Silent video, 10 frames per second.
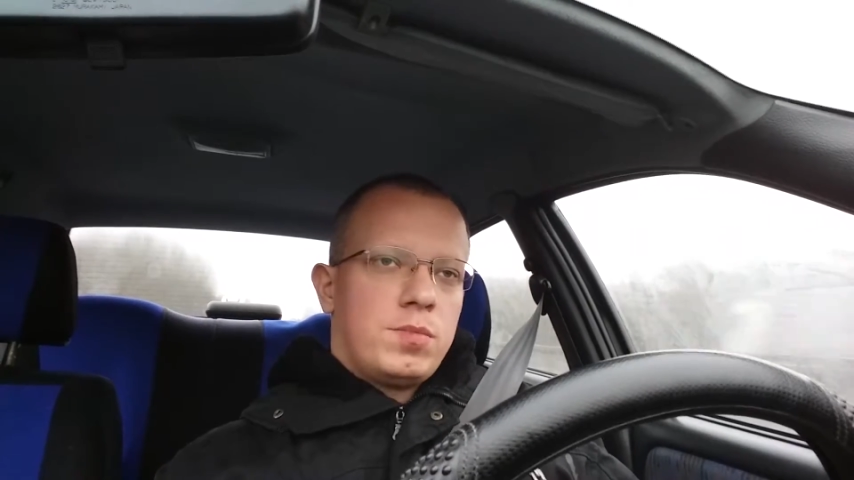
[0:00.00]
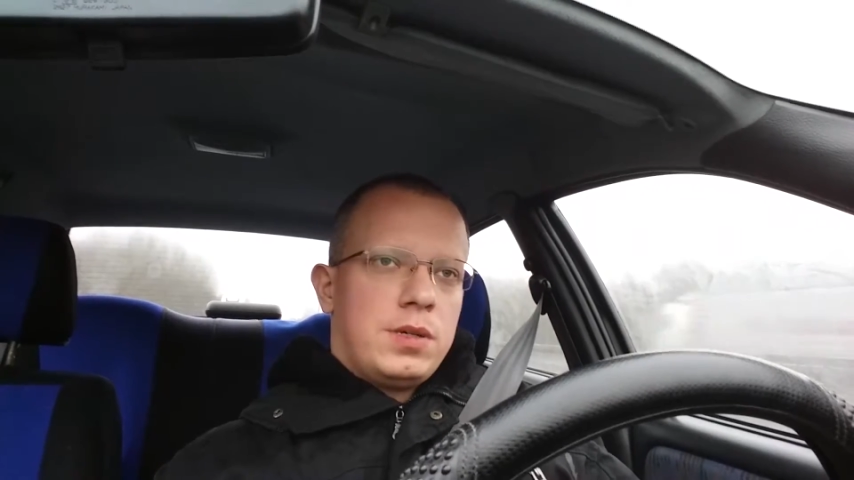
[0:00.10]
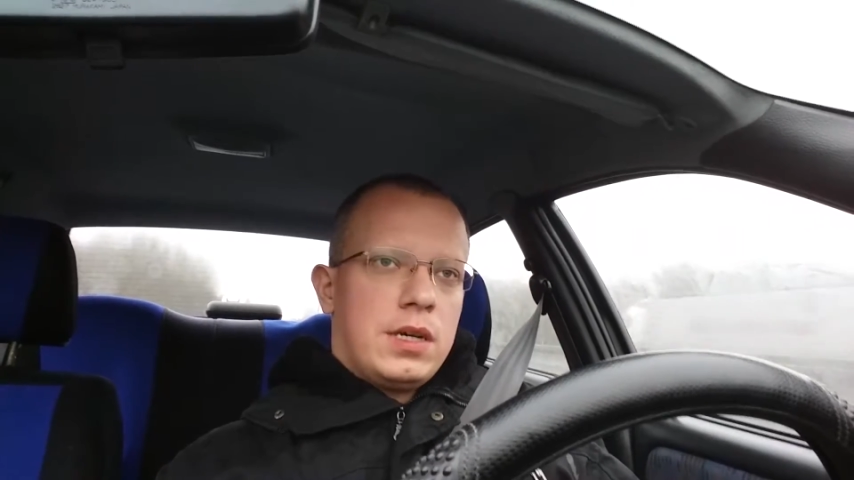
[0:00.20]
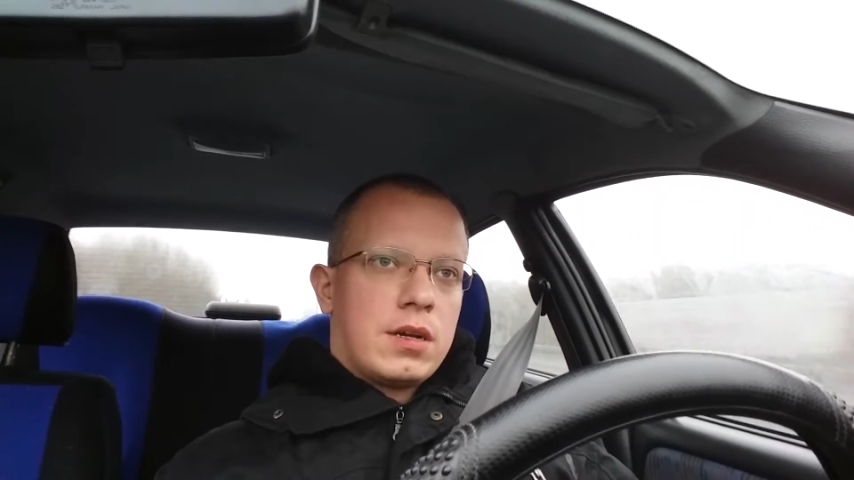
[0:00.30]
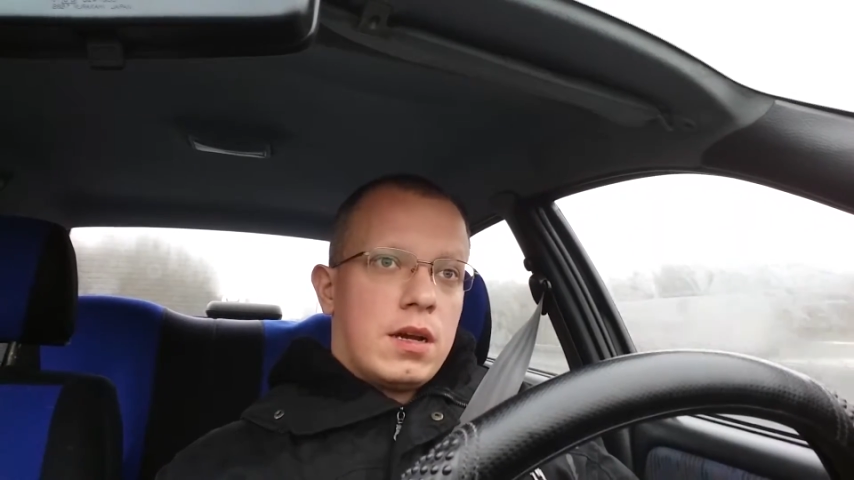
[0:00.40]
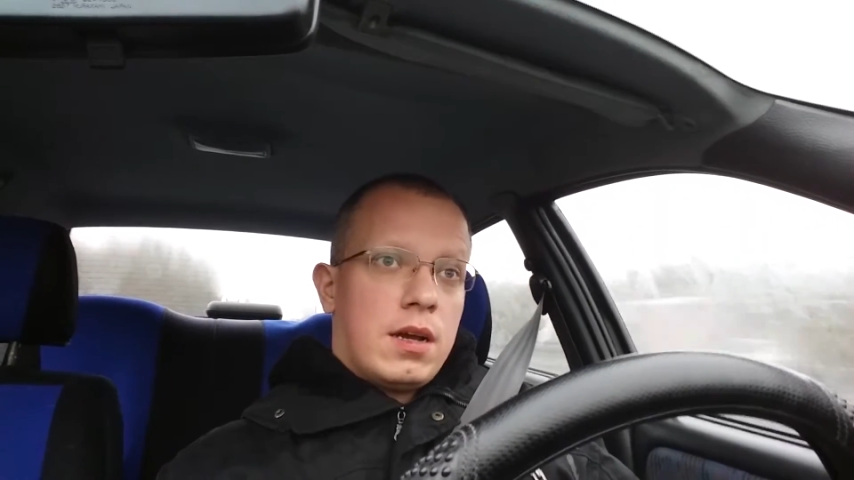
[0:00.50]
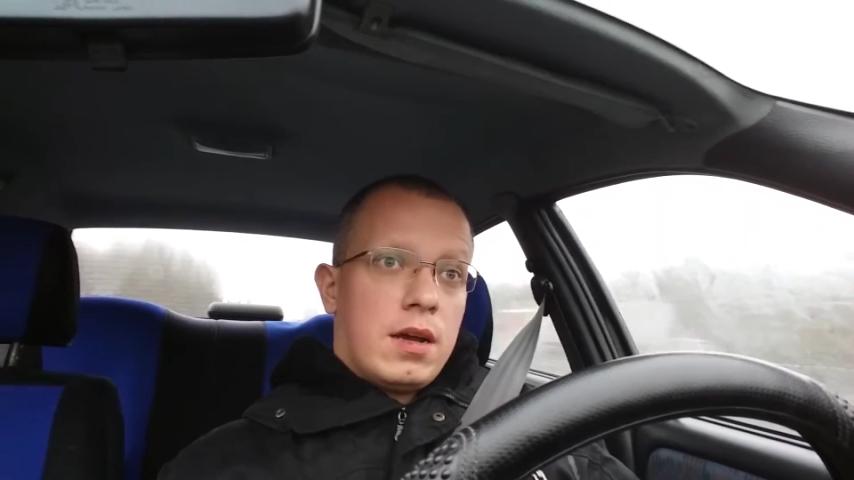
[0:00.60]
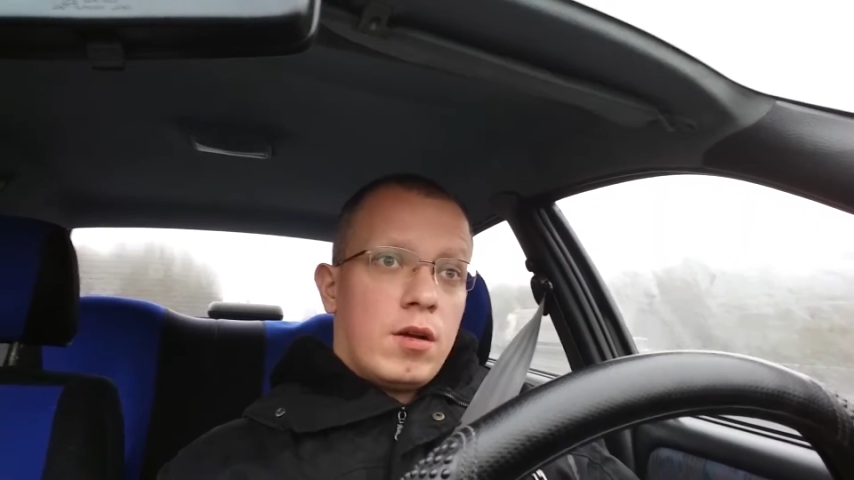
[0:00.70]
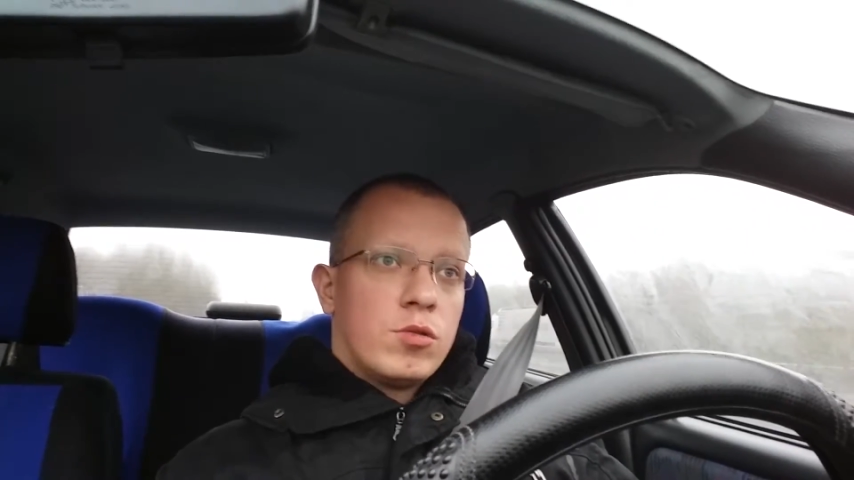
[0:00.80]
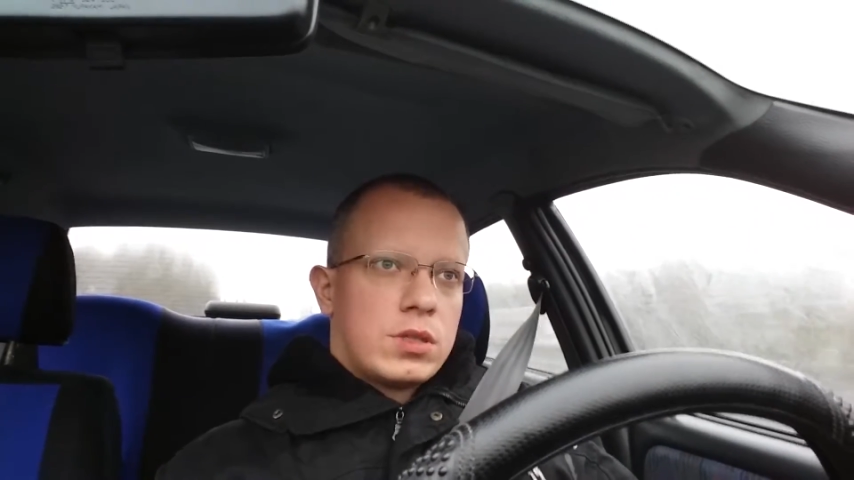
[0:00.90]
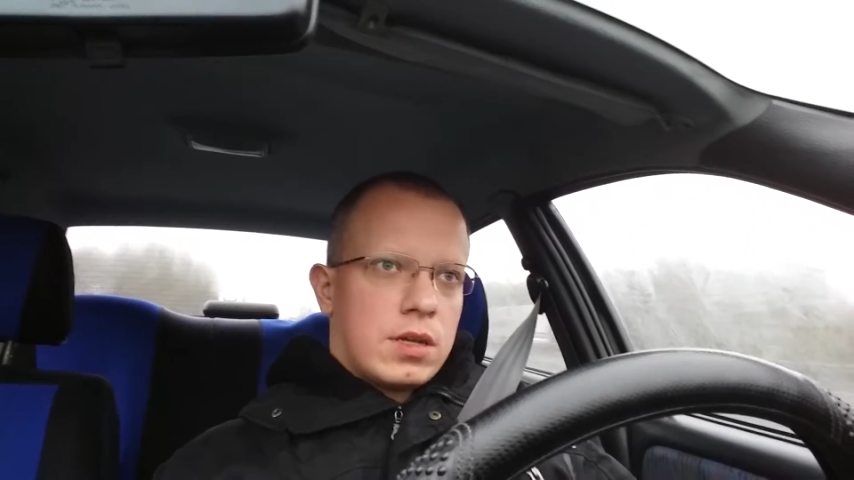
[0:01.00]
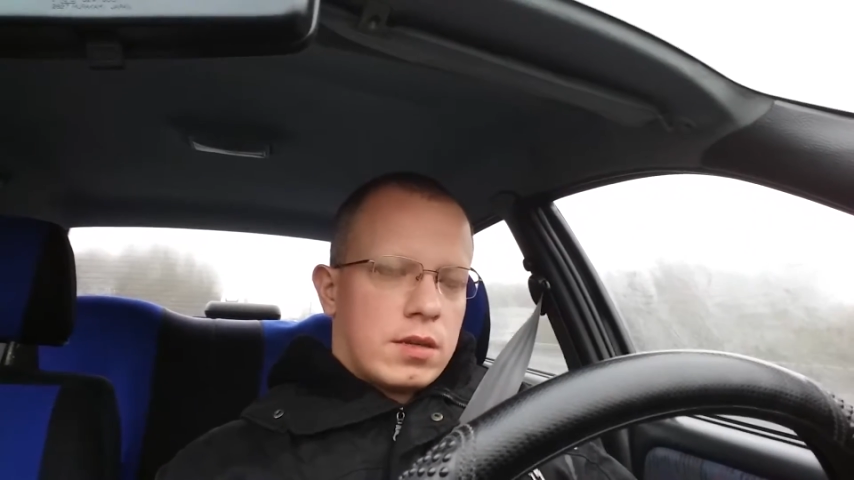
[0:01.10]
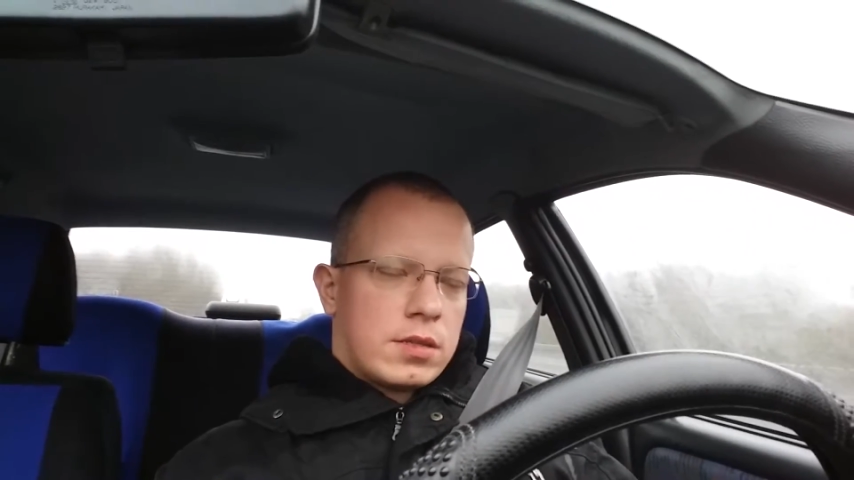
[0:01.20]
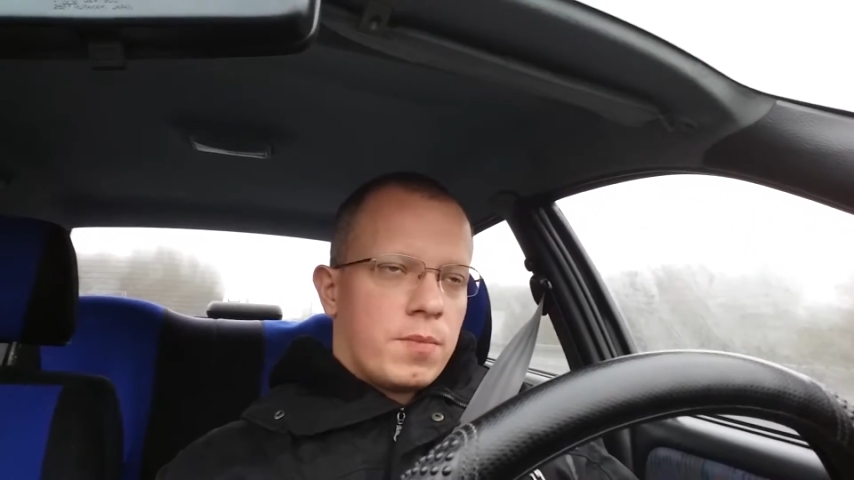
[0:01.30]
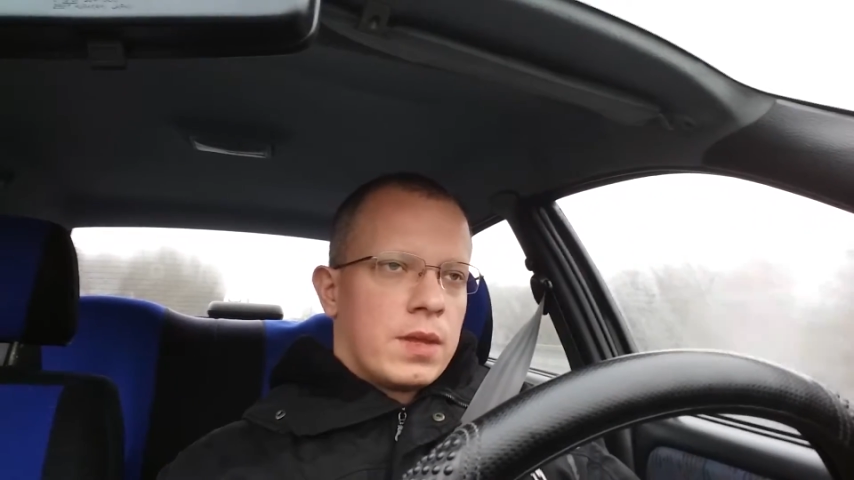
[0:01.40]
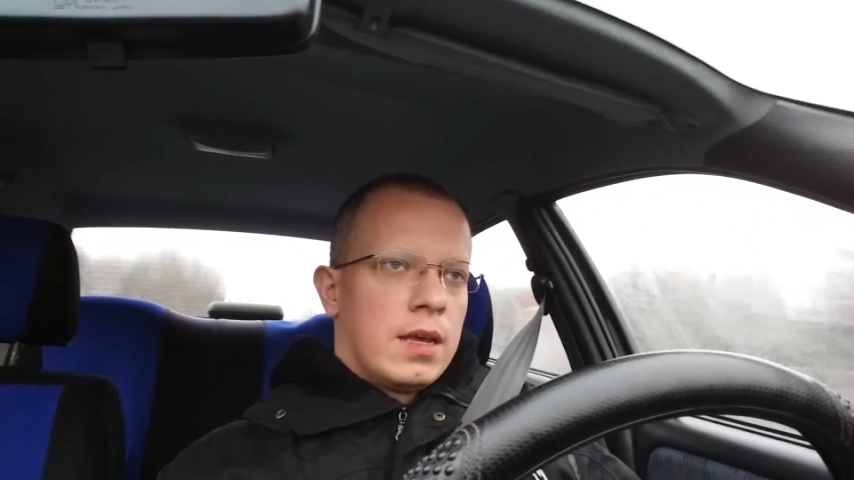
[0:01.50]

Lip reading: big hostels.